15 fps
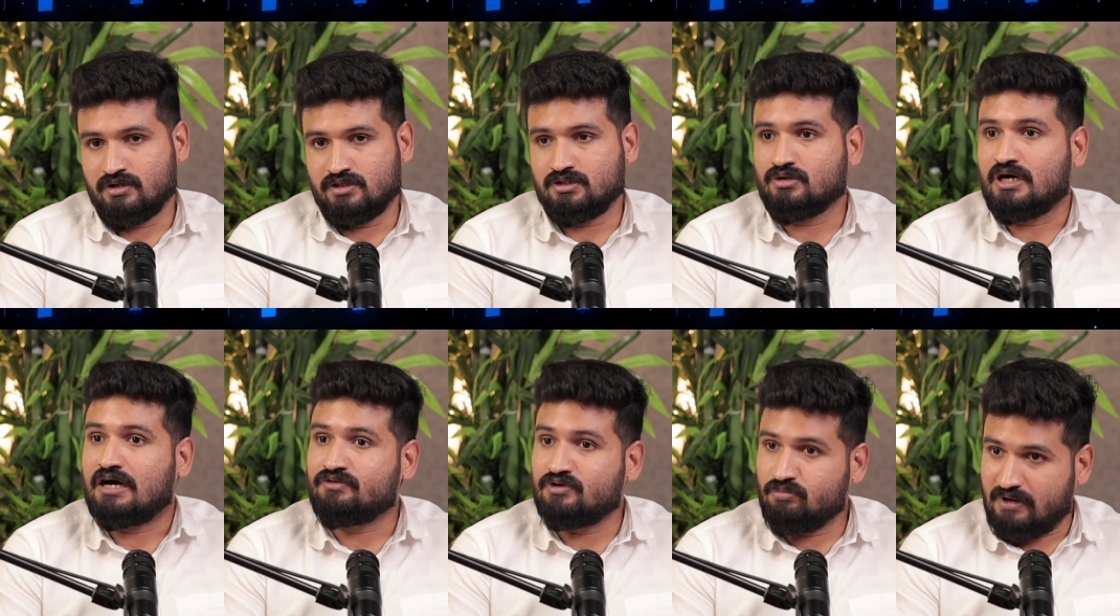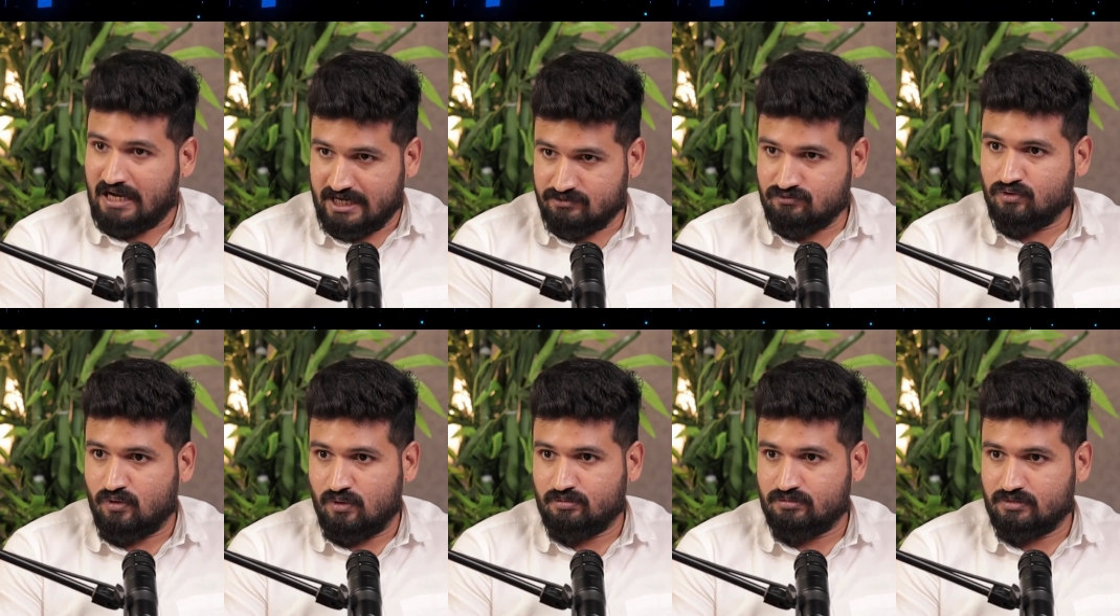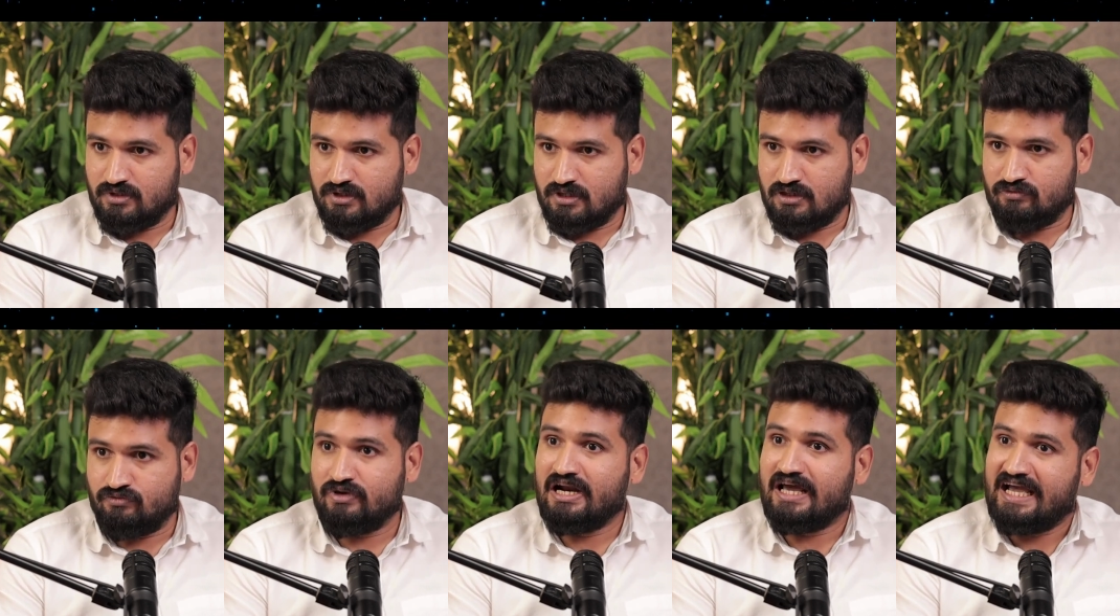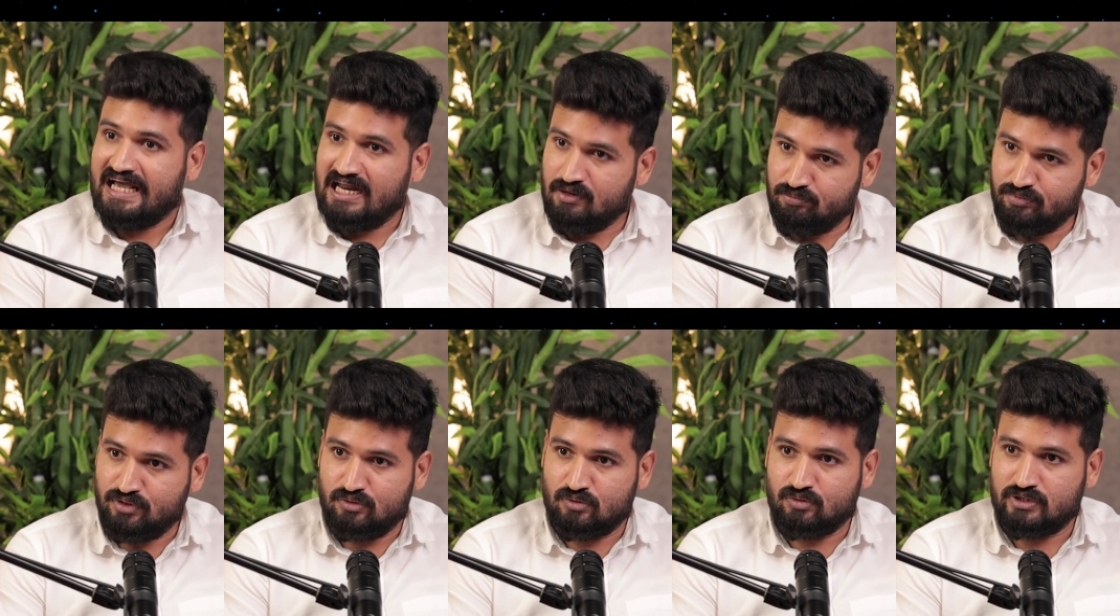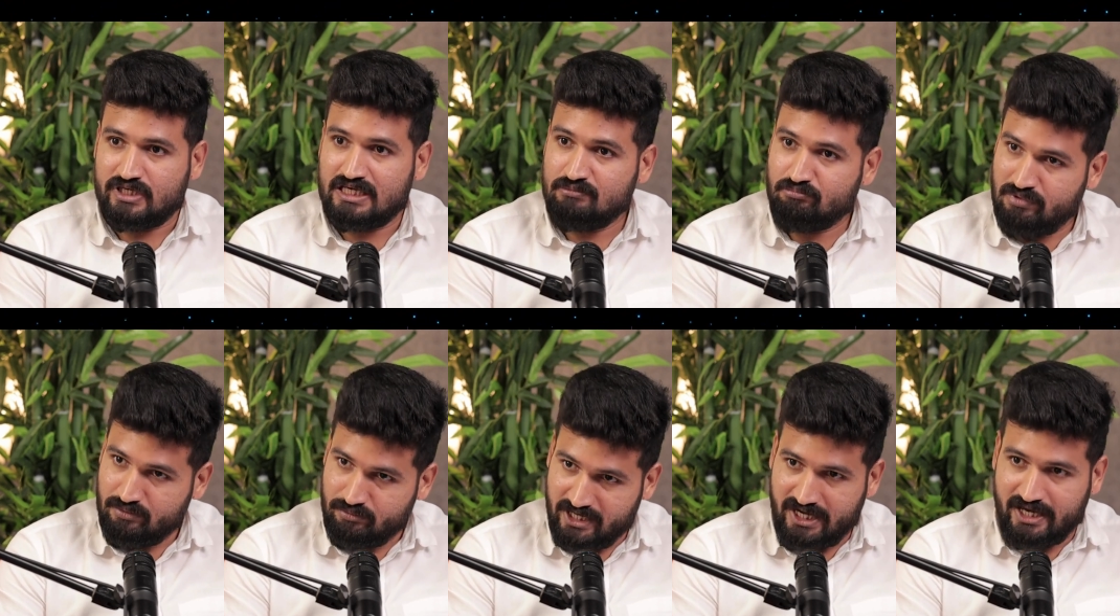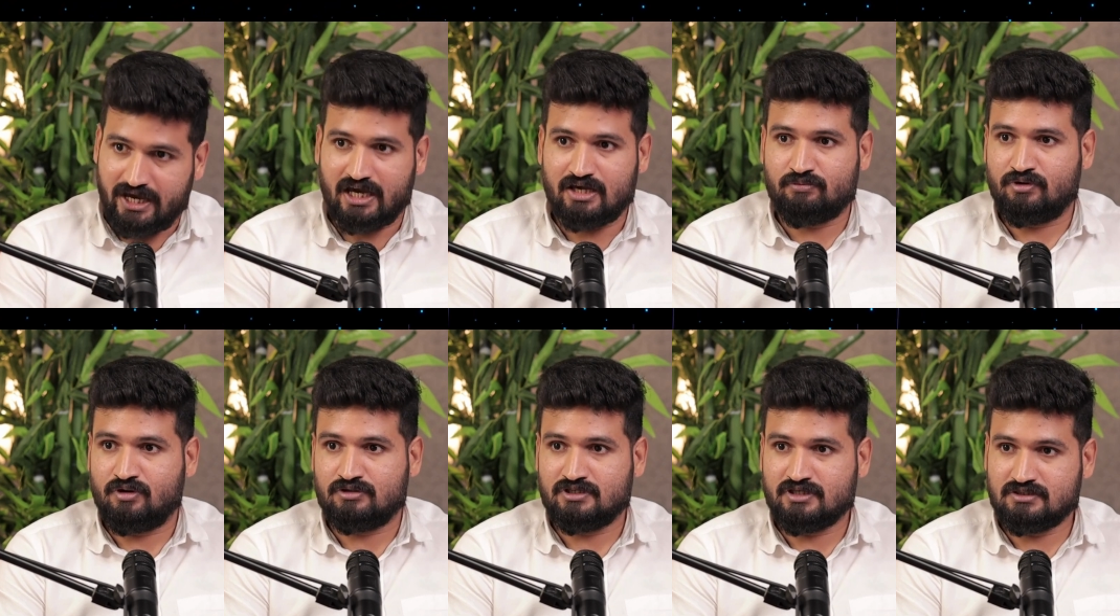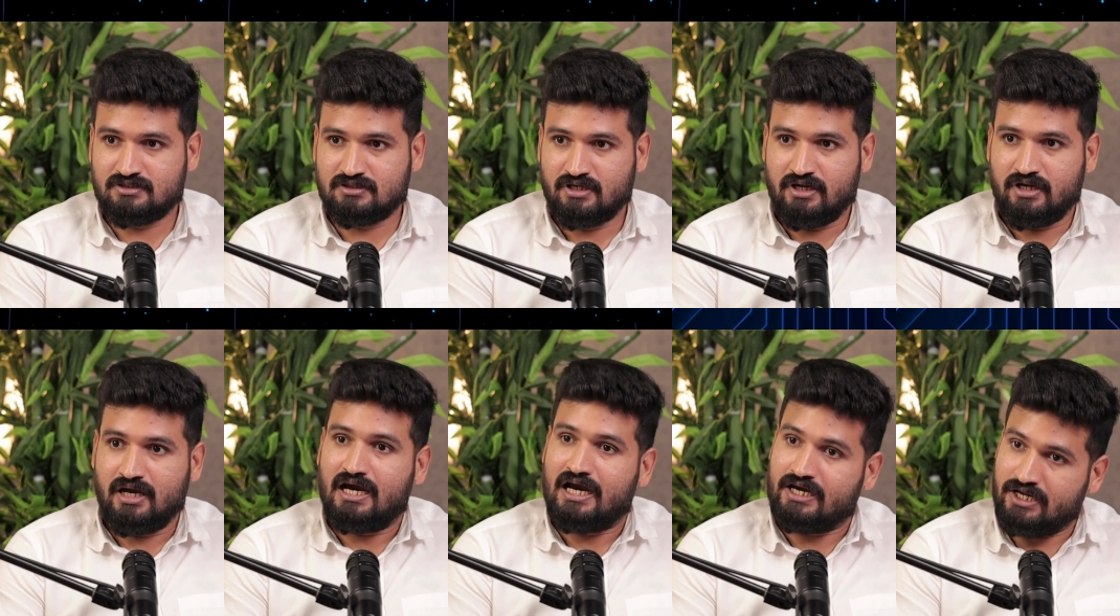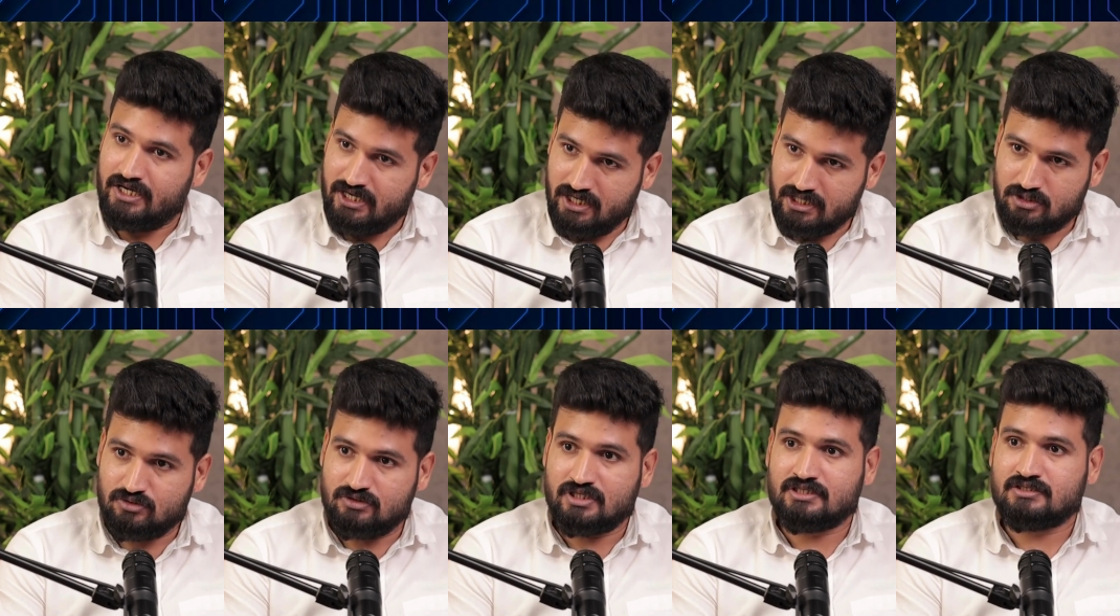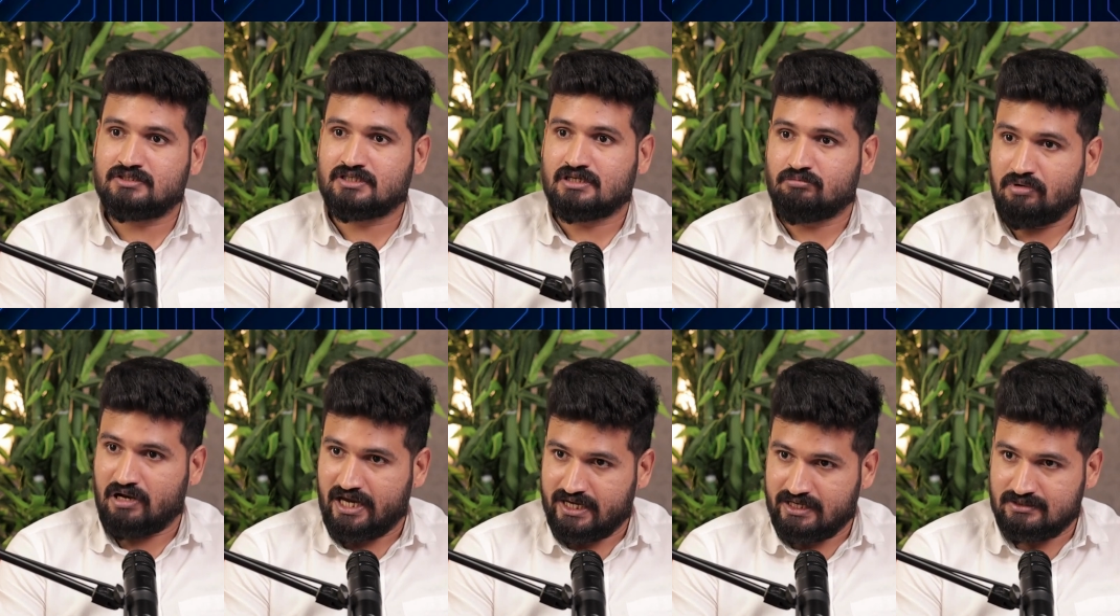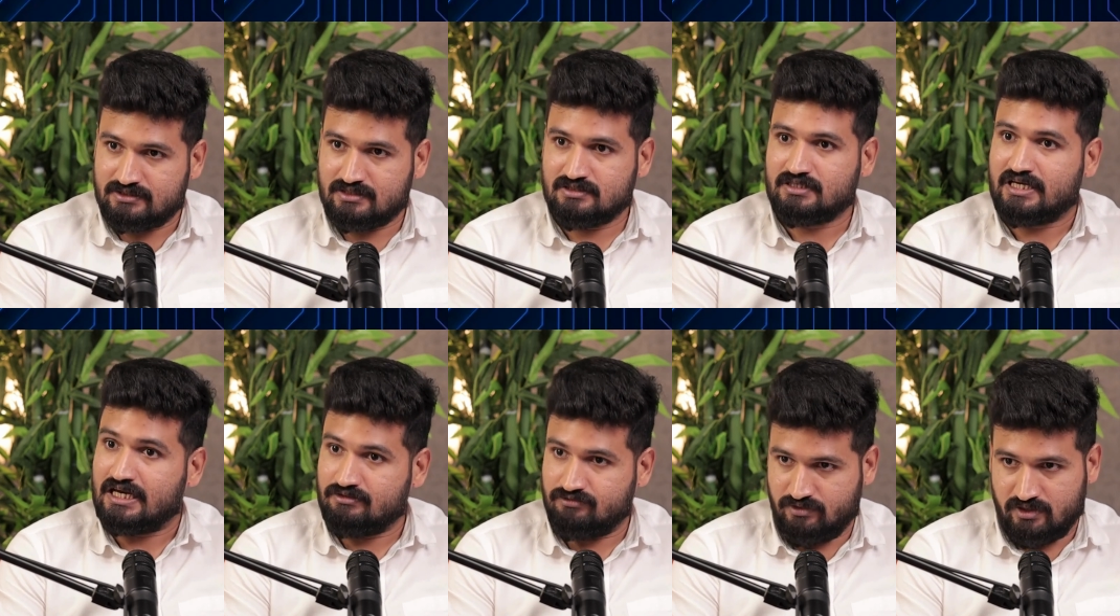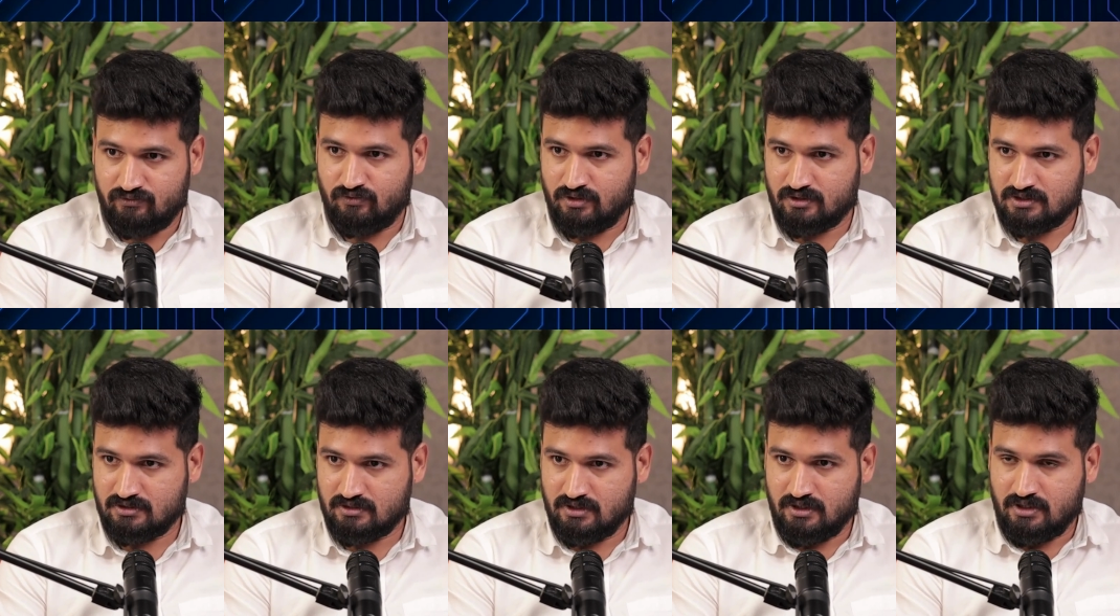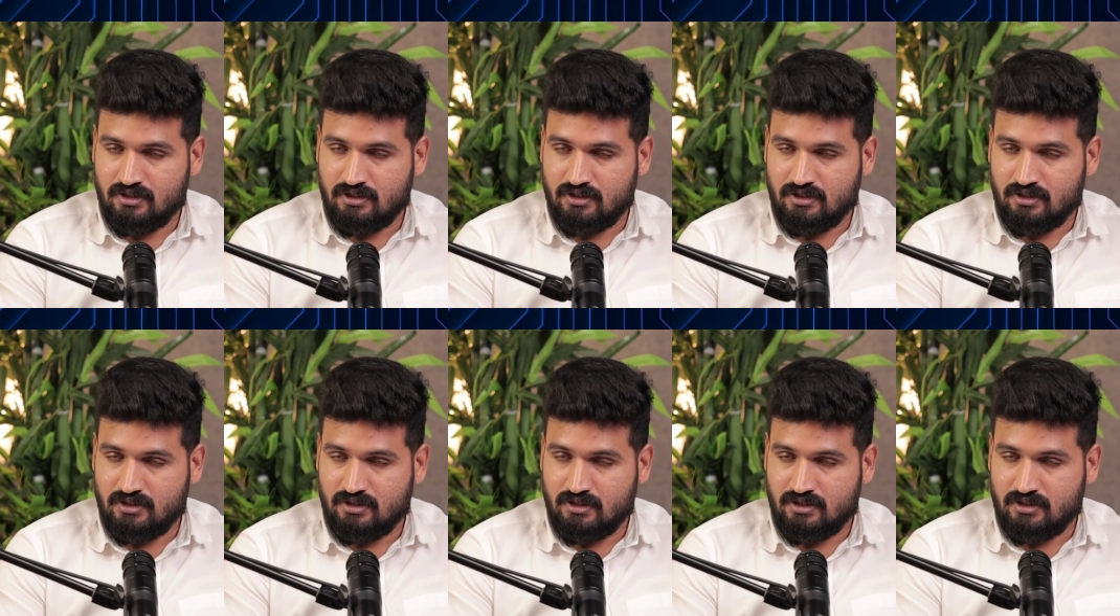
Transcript: So our platform will help you implement AI projects adhering to these compliances and frameworks.